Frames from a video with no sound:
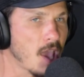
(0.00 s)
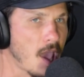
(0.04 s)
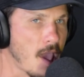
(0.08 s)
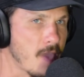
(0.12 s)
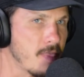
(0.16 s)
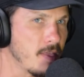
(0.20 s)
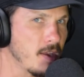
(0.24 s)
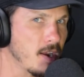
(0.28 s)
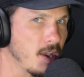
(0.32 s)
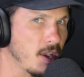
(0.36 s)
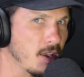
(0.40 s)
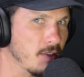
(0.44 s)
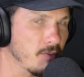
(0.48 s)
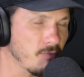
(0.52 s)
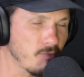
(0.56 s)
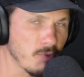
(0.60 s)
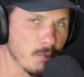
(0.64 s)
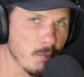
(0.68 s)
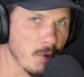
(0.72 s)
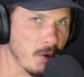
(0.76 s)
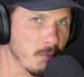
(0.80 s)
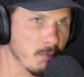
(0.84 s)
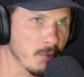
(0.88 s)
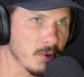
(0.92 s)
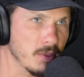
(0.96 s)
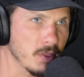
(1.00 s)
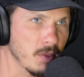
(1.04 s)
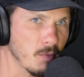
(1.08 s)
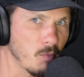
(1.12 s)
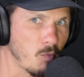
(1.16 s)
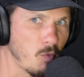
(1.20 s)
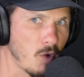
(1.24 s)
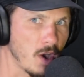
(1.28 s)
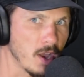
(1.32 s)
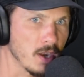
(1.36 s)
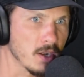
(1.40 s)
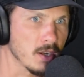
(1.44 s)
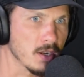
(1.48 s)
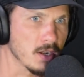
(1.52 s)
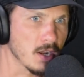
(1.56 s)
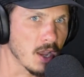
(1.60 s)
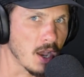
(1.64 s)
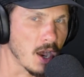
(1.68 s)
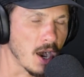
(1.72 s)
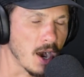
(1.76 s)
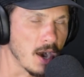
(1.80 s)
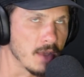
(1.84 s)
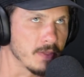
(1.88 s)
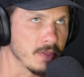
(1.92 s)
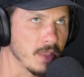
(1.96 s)
And then I remember the one,
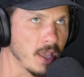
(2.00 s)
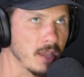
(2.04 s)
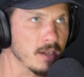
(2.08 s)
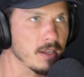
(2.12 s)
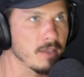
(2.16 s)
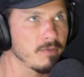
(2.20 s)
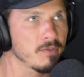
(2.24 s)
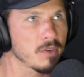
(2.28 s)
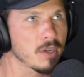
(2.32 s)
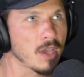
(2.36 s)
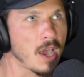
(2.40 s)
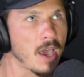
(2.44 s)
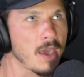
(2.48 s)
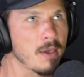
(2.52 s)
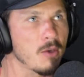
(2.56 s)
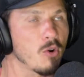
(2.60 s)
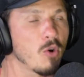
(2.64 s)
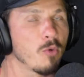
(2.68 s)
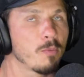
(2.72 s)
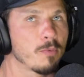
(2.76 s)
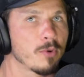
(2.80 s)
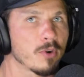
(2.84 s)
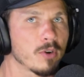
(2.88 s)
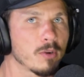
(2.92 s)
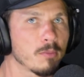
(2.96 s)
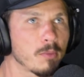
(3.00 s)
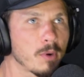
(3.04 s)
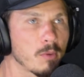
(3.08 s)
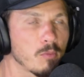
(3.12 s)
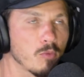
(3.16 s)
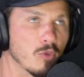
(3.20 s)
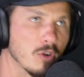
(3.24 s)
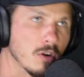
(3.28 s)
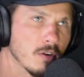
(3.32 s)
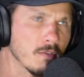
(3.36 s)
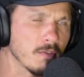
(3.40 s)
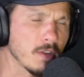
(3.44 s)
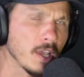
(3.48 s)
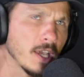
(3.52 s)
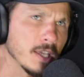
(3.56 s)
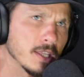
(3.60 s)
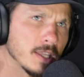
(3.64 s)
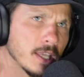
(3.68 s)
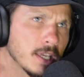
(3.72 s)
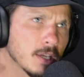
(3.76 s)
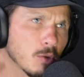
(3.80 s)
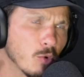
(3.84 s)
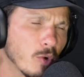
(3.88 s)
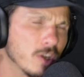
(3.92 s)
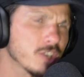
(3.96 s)
not even eye opener, but more of like
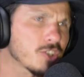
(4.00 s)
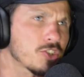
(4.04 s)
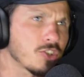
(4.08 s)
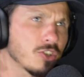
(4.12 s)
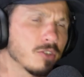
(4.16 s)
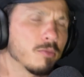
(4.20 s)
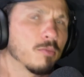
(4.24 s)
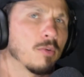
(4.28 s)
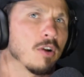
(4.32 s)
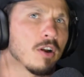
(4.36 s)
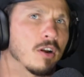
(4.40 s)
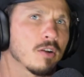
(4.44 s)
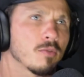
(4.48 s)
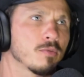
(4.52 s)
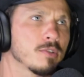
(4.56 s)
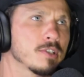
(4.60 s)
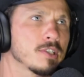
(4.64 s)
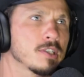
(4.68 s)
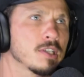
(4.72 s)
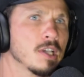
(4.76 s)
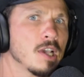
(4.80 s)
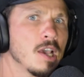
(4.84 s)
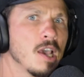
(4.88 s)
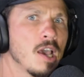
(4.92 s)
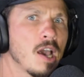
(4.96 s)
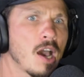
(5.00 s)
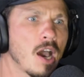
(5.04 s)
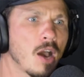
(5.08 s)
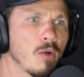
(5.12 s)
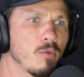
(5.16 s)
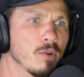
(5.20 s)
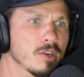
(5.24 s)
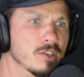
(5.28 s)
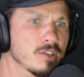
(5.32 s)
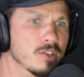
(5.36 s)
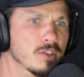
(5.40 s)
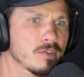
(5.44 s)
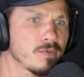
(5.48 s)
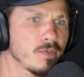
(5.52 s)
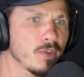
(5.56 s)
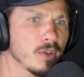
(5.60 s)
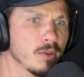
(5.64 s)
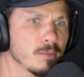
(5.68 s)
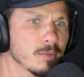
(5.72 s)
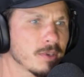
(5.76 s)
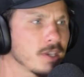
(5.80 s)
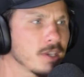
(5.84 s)
the question mark was I watched this film,